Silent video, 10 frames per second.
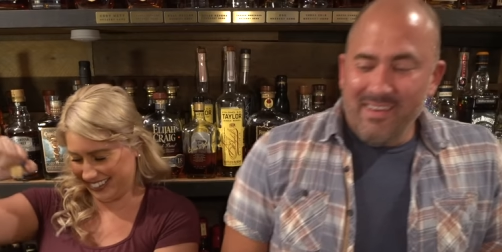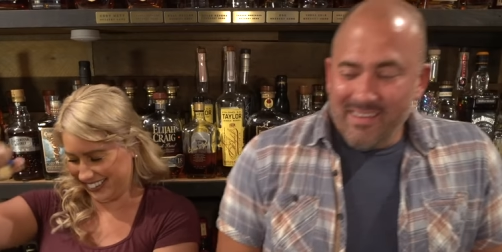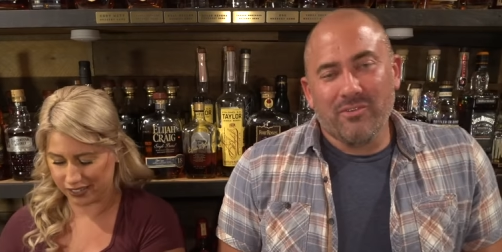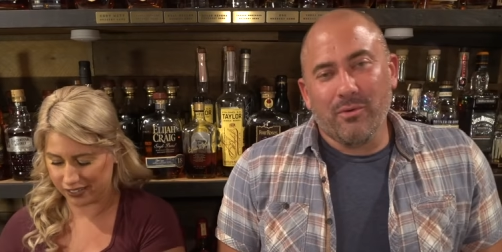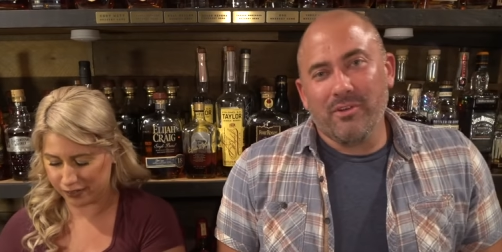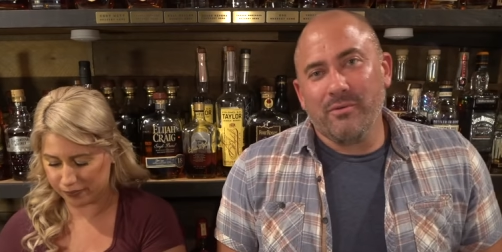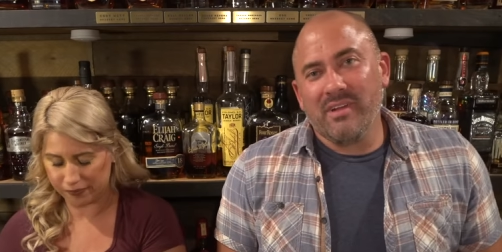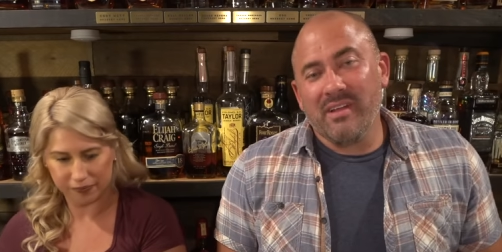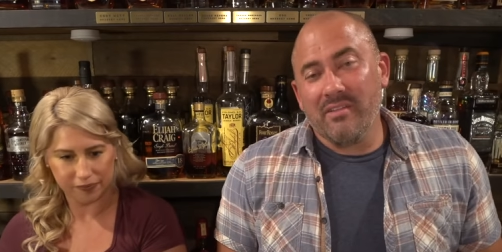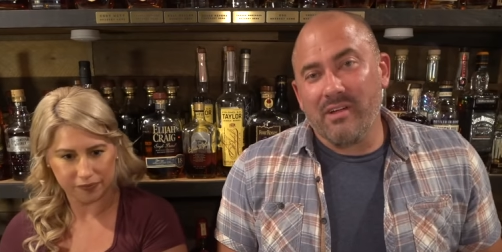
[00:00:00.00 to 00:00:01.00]
Speaker 1: So we're doing
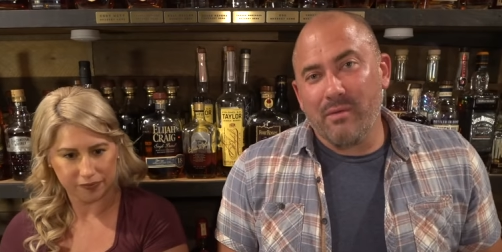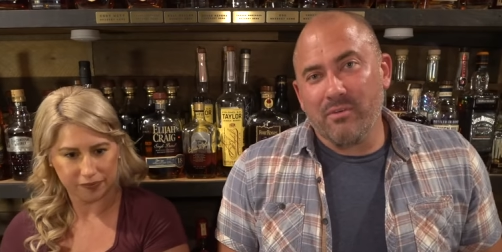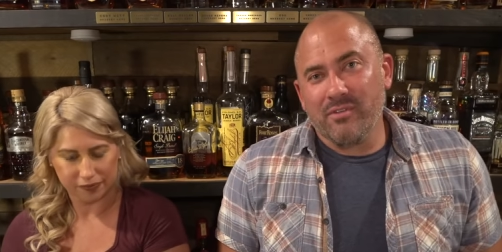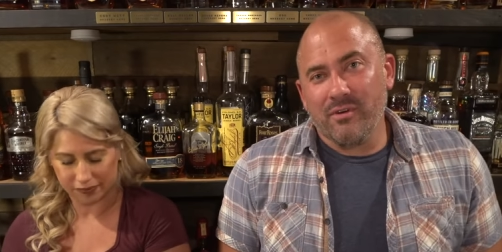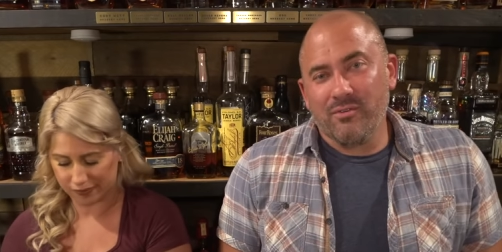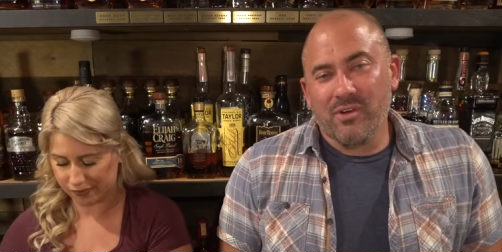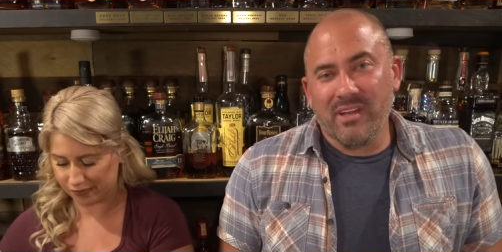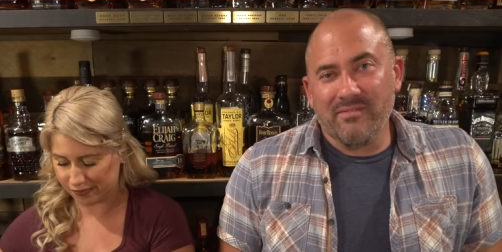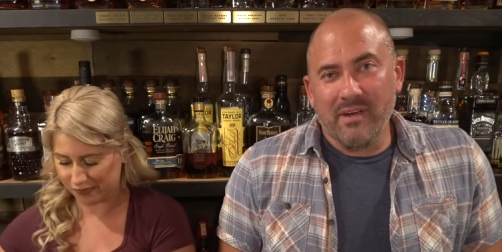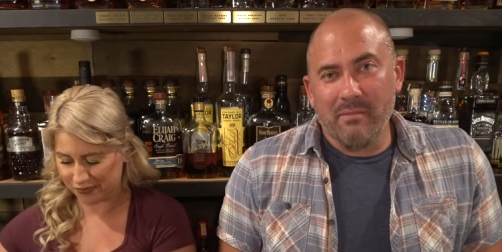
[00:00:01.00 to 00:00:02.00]
another episode
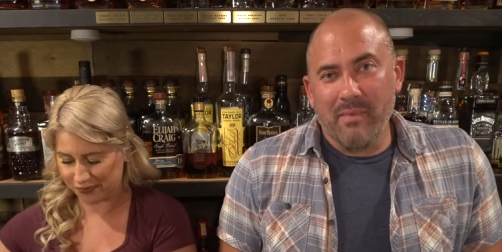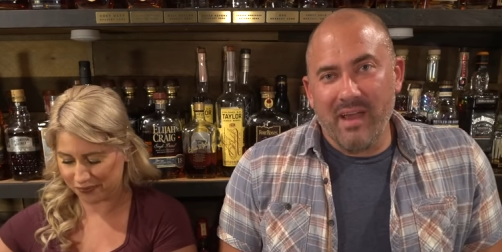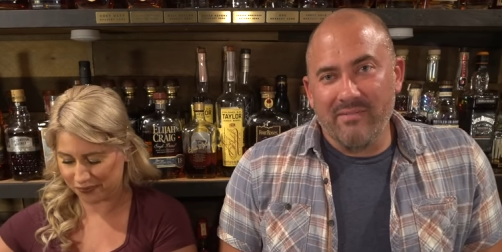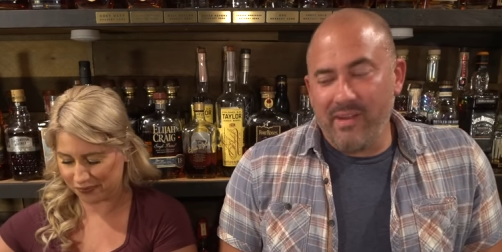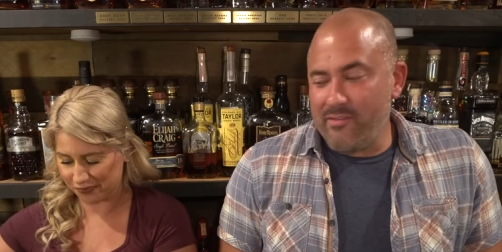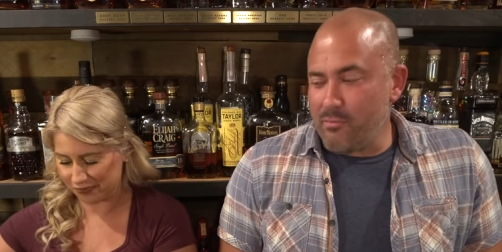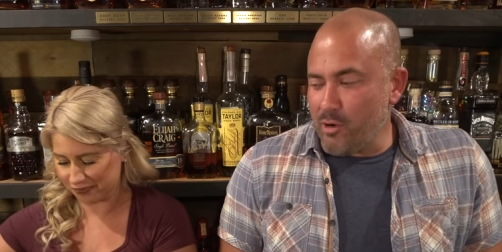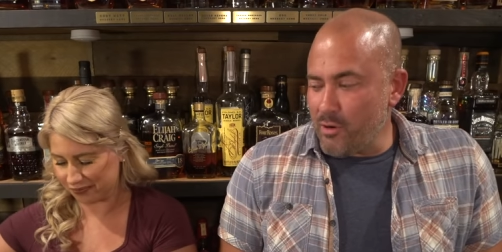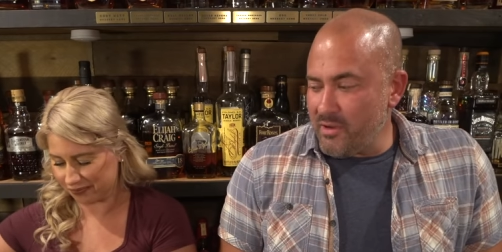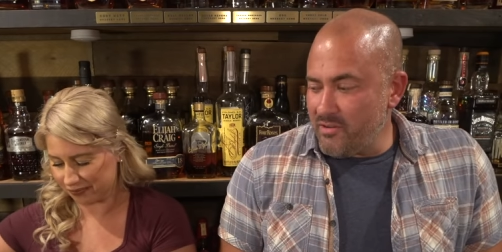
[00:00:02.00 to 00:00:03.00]
trying to find my favorite
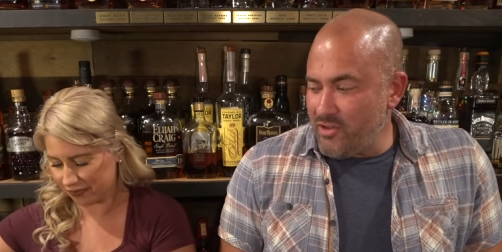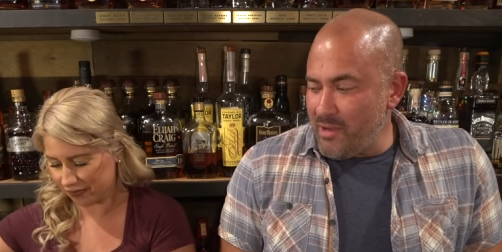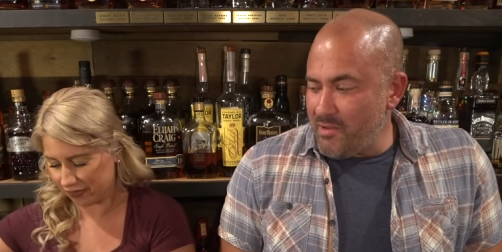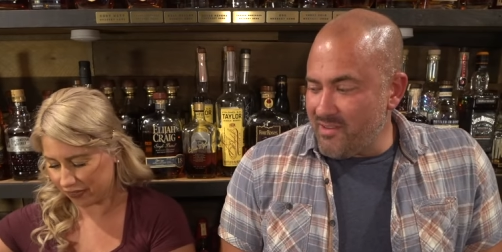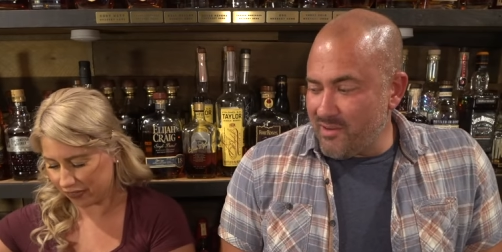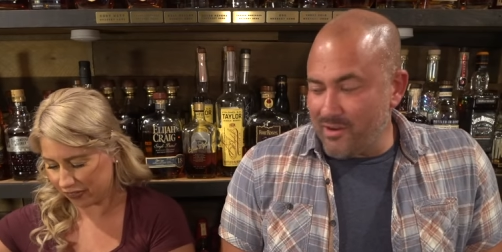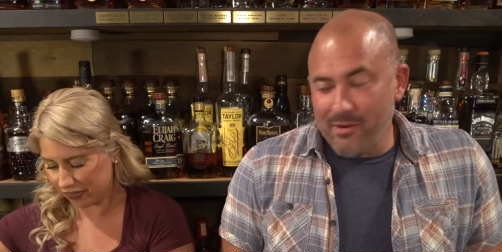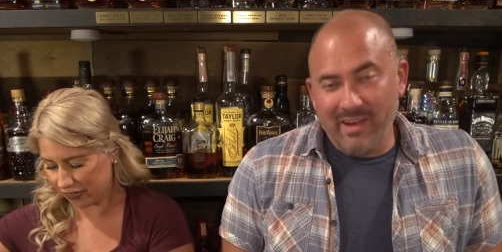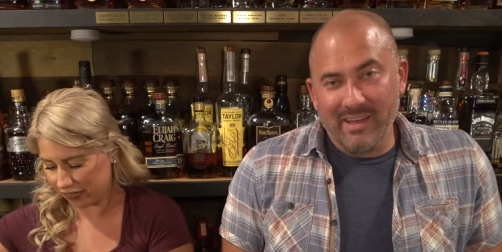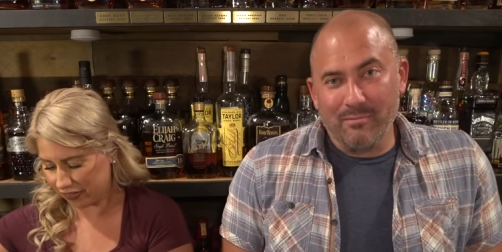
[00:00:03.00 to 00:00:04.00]
bourbon. Jamie is going to
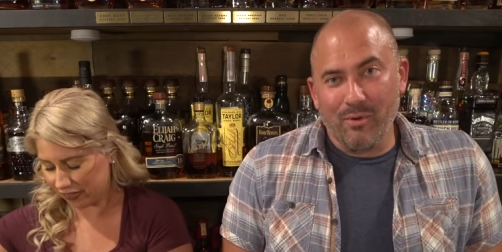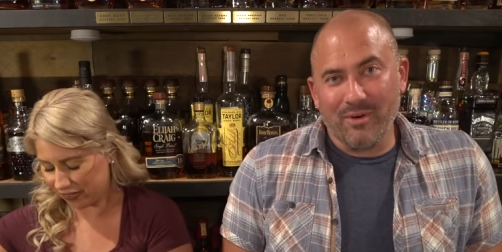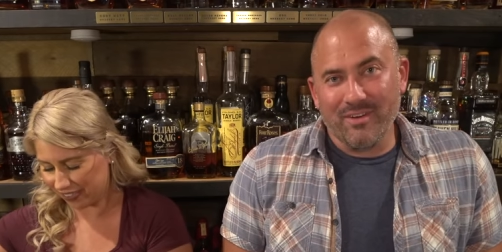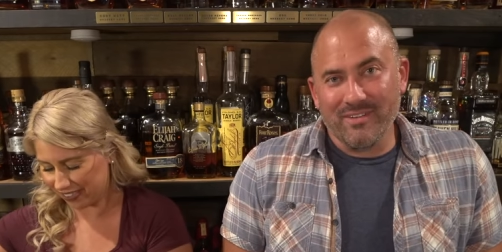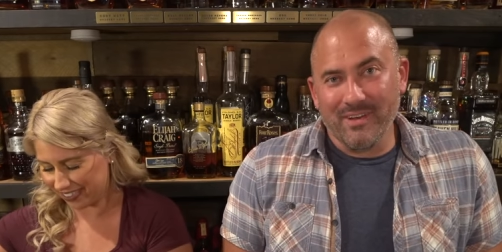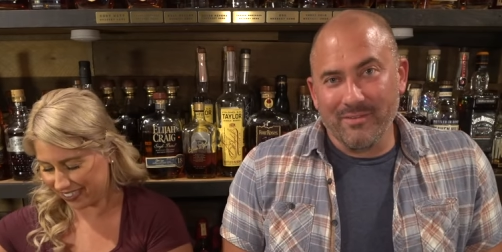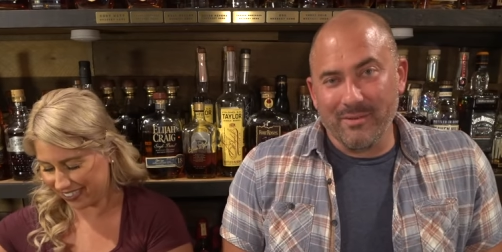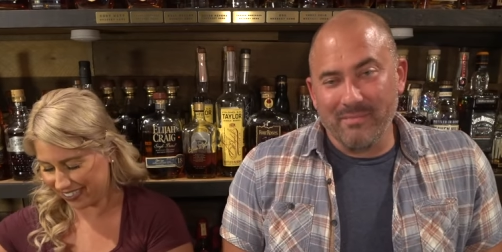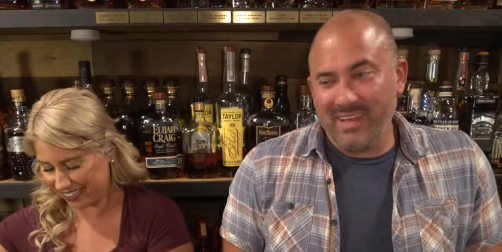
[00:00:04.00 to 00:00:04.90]
go ahead and pour herself some